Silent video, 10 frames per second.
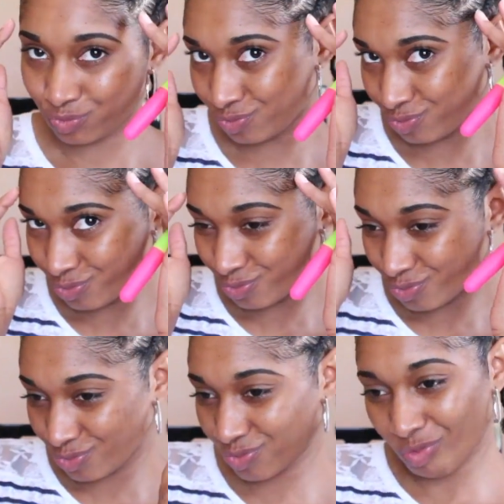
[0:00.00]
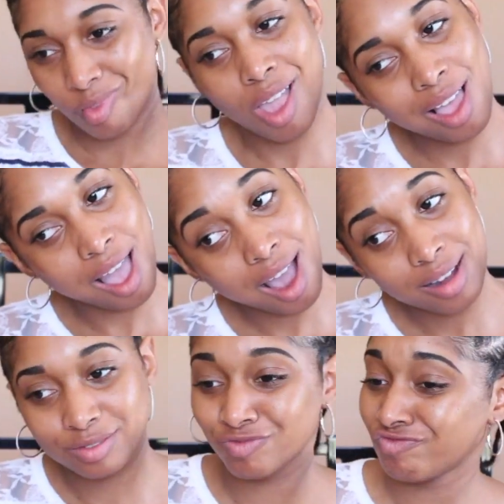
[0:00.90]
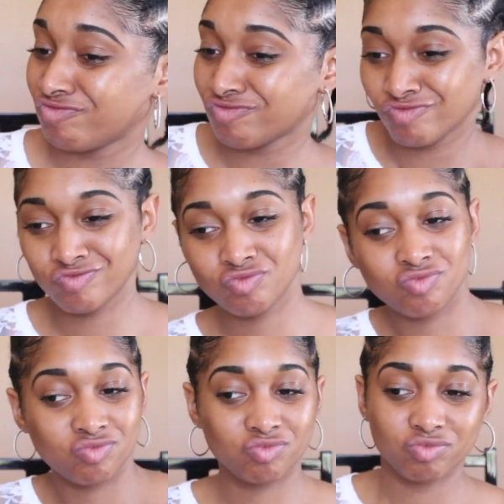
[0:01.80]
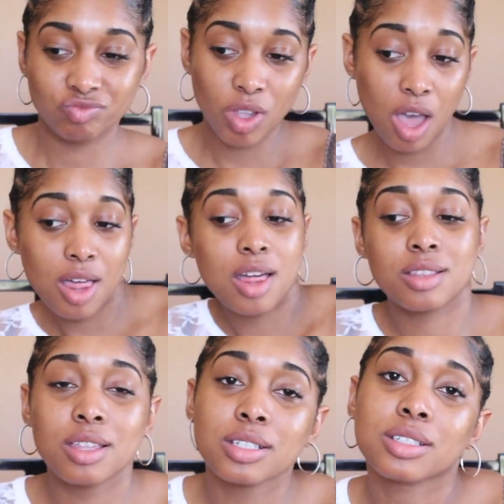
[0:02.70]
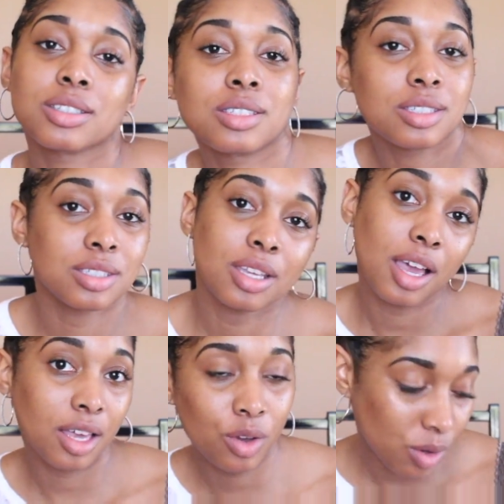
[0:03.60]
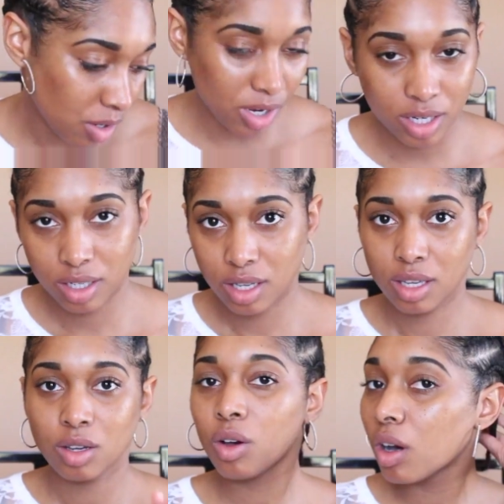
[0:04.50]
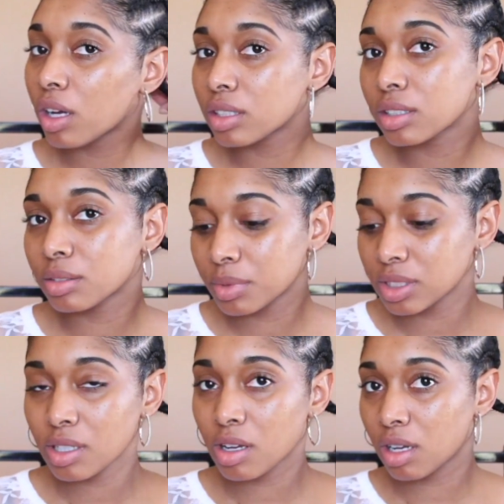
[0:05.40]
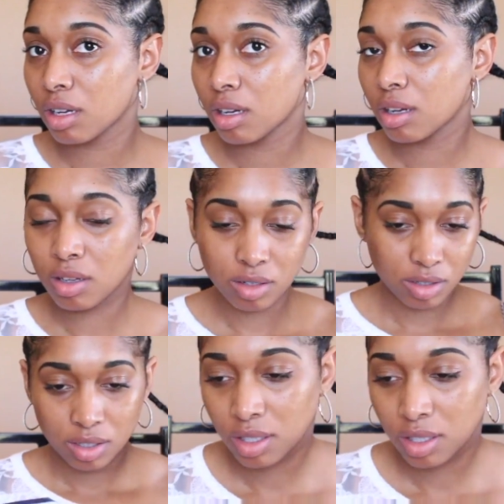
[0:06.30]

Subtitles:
So we got our edges laid, we got our braids done, and now it's time for to start crocheting. So